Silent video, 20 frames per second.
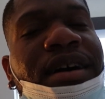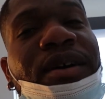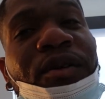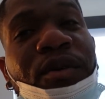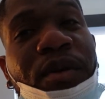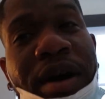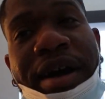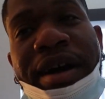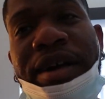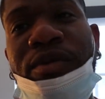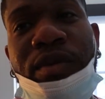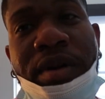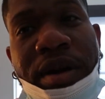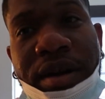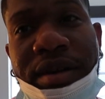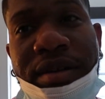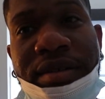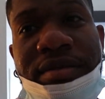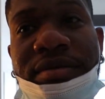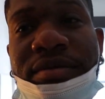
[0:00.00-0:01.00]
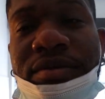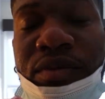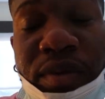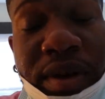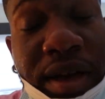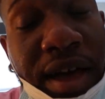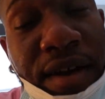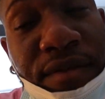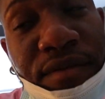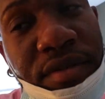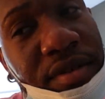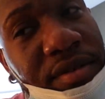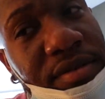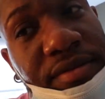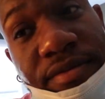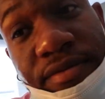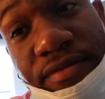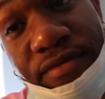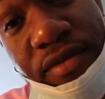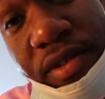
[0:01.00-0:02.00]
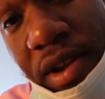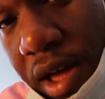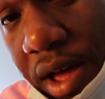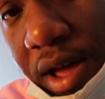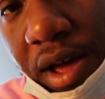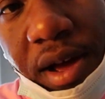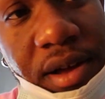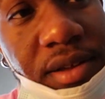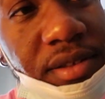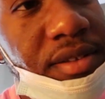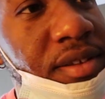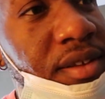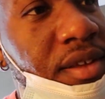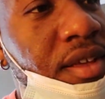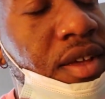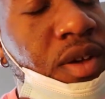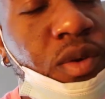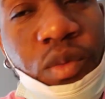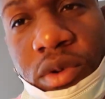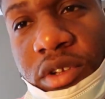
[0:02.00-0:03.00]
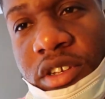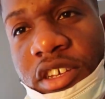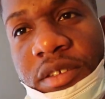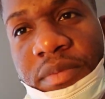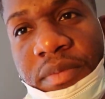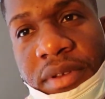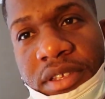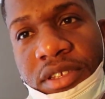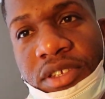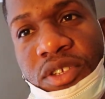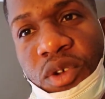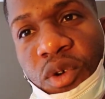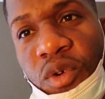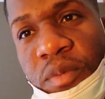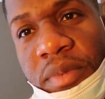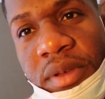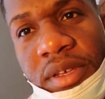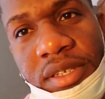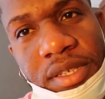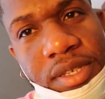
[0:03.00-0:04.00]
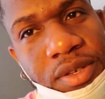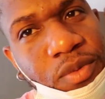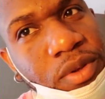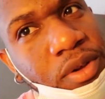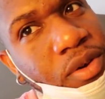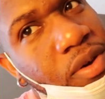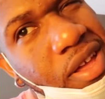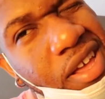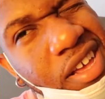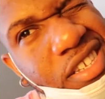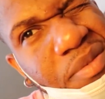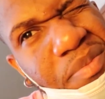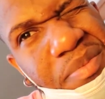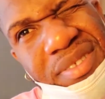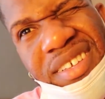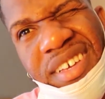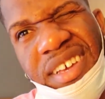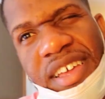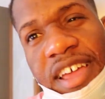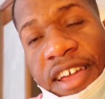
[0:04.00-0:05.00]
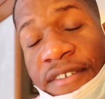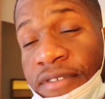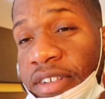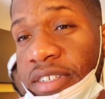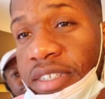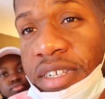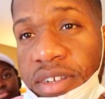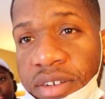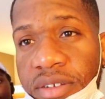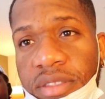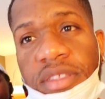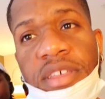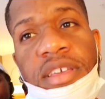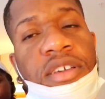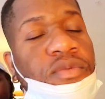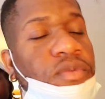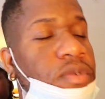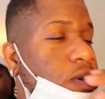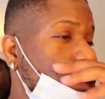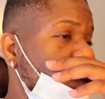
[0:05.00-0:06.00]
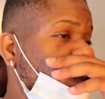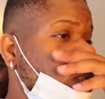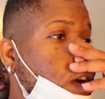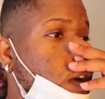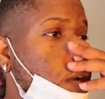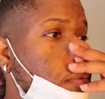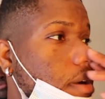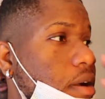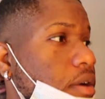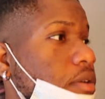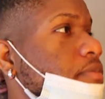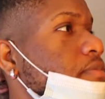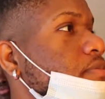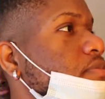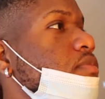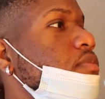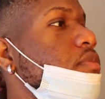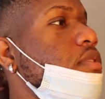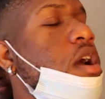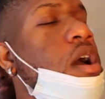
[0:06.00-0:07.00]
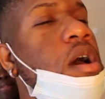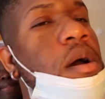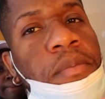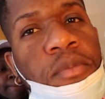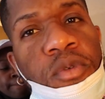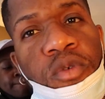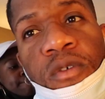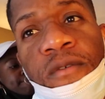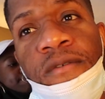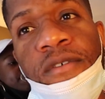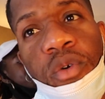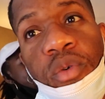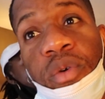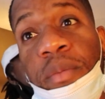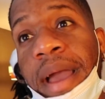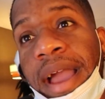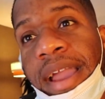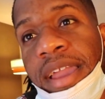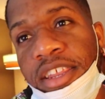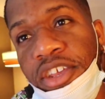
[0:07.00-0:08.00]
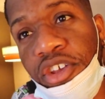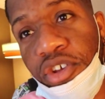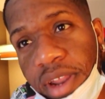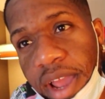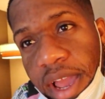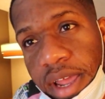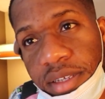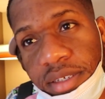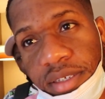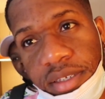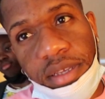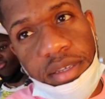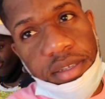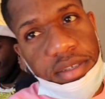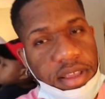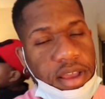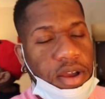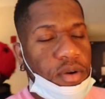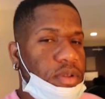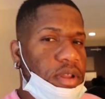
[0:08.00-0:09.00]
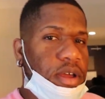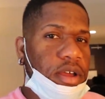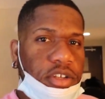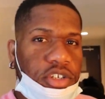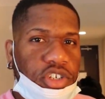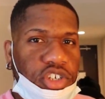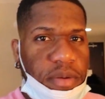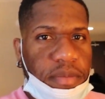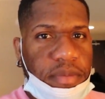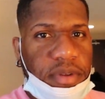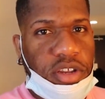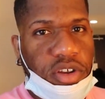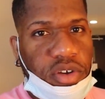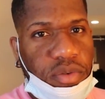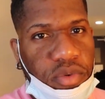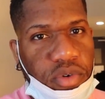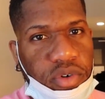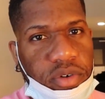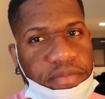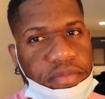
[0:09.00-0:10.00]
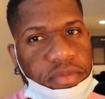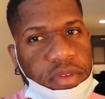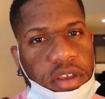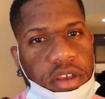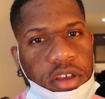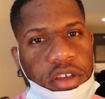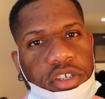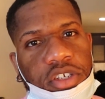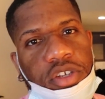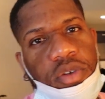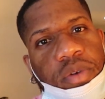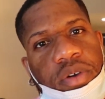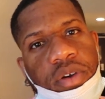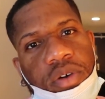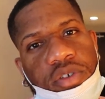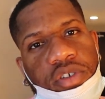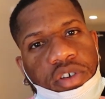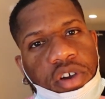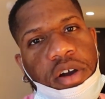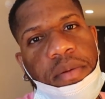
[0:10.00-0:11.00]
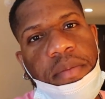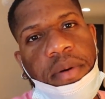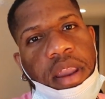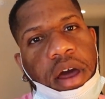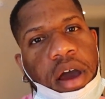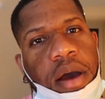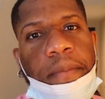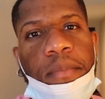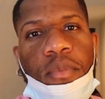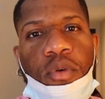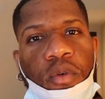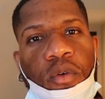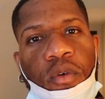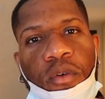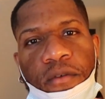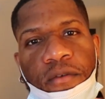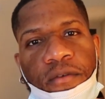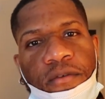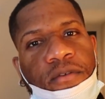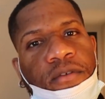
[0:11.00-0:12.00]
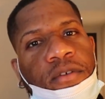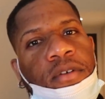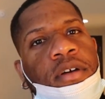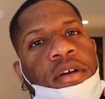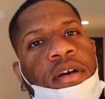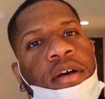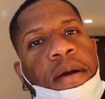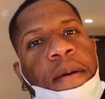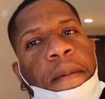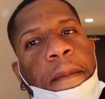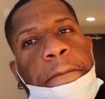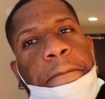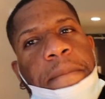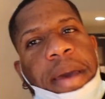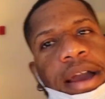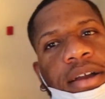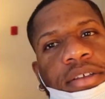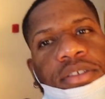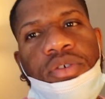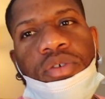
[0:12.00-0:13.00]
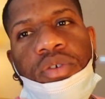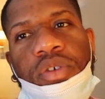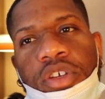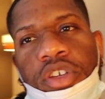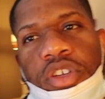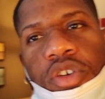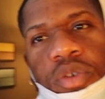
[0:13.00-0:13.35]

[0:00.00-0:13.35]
a while, while. We haven't vlogged. We just been so busy. We're gonna explain every single thing. We're gonna talk about our move. Cause we're back in the United States now. We're not in Germany no more. So we're gonna talk about our move back to the